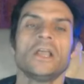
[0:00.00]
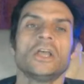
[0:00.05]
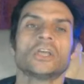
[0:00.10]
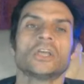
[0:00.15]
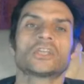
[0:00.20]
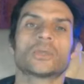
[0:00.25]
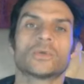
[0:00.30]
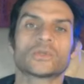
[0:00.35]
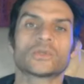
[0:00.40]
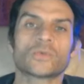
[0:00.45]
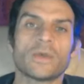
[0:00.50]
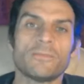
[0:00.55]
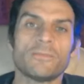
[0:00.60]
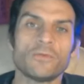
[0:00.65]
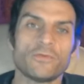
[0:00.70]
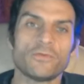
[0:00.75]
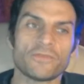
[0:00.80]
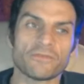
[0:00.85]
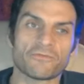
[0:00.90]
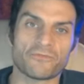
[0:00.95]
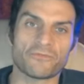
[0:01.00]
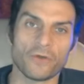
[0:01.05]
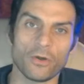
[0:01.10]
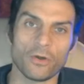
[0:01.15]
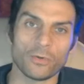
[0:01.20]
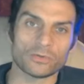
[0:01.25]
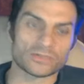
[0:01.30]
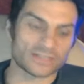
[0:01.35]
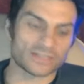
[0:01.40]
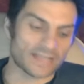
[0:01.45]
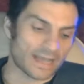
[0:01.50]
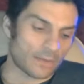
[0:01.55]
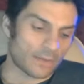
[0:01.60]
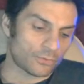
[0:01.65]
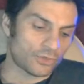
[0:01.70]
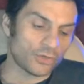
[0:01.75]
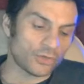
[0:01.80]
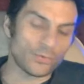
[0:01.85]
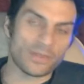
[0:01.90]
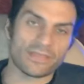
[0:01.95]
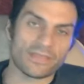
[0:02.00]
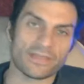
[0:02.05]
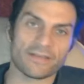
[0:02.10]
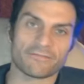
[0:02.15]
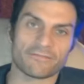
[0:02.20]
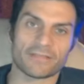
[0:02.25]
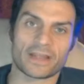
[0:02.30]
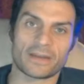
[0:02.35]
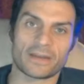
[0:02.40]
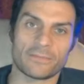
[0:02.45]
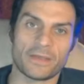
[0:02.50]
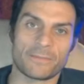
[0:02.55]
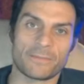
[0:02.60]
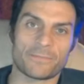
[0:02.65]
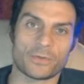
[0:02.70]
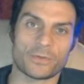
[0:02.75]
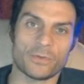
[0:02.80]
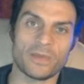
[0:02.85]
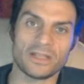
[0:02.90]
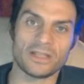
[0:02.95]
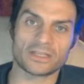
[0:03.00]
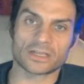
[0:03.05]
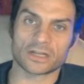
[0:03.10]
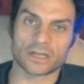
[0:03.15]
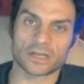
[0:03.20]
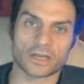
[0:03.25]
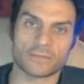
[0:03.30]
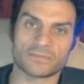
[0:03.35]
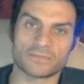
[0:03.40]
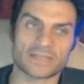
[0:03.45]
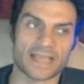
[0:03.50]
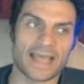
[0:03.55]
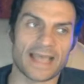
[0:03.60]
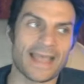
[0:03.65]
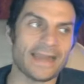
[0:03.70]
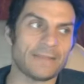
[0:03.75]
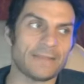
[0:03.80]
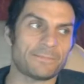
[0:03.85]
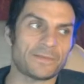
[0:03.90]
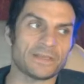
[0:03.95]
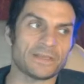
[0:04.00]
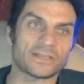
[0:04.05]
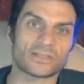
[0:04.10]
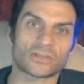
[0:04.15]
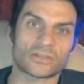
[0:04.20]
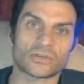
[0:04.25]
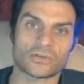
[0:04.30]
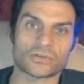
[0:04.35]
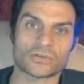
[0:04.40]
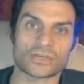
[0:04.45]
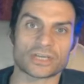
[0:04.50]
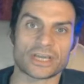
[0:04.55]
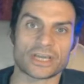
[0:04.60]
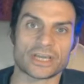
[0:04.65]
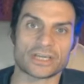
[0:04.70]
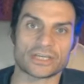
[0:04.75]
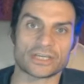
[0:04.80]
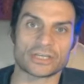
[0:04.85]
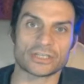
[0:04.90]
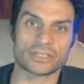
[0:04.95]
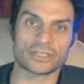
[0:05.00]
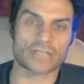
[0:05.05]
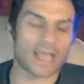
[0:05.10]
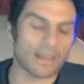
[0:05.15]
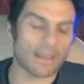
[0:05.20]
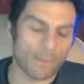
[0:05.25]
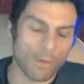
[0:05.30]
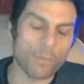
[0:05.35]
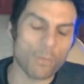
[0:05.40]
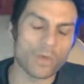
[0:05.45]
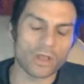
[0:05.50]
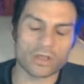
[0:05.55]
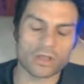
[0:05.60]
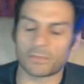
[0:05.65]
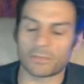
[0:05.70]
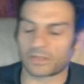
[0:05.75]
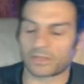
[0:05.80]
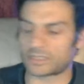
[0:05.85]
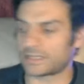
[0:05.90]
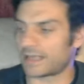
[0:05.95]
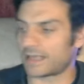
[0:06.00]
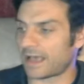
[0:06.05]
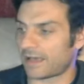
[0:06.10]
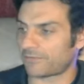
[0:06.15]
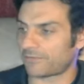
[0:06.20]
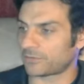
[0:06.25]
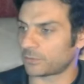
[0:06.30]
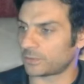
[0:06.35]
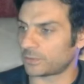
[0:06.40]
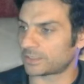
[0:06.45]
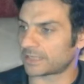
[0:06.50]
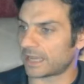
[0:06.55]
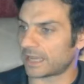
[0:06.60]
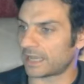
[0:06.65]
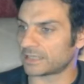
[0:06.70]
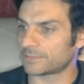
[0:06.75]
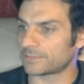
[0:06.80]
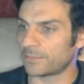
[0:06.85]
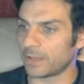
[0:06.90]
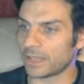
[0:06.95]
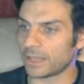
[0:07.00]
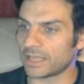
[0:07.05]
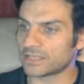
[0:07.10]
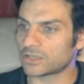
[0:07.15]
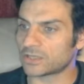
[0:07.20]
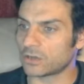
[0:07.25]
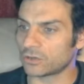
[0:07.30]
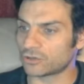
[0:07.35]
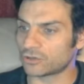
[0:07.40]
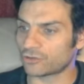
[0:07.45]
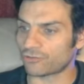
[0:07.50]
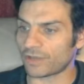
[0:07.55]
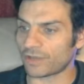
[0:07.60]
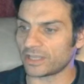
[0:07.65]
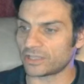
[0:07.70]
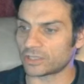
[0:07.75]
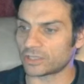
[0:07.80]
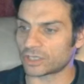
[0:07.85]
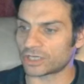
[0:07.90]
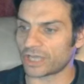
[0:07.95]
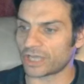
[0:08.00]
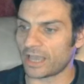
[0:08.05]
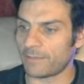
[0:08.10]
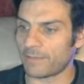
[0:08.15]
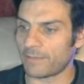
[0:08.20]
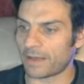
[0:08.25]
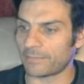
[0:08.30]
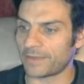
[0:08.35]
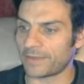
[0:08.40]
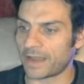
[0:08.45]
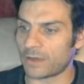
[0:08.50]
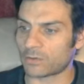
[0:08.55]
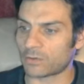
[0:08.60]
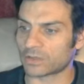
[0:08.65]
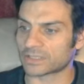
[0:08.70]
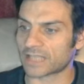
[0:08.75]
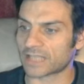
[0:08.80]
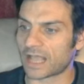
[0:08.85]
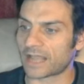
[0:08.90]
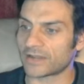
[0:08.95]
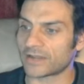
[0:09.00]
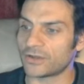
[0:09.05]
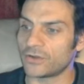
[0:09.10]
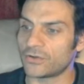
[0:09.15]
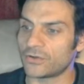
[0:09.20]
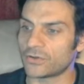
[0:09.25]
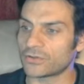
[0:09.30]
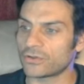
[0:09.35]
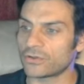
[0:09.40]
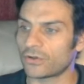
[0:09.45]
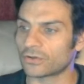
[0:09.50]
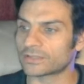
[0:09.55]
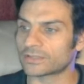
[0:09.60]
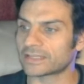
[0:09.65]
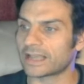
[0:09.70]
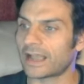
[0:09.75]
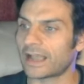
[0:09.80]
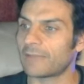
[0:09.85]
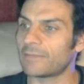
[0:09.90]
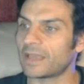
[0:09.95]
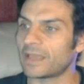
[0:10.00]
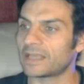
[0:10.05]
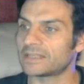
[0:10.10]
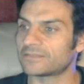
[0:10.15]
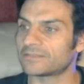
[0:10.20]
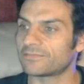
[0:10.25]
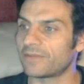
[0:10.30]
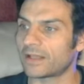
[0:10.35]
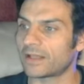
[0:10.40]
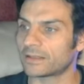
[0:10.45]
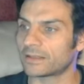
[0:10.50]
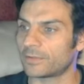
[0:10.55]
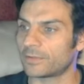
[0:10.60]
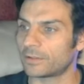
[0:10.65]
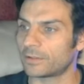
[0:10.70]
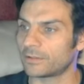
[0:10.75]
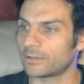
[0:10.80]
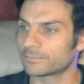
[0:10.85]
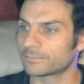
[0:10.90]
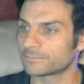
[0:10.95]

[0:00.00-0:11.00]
So as we're moving forwards now, do we think Vladimir Putin's going to come to any peace negotiations? We'll come on to that afterwards, guys. But let's go straight to the share map now, because I know your time is valuable.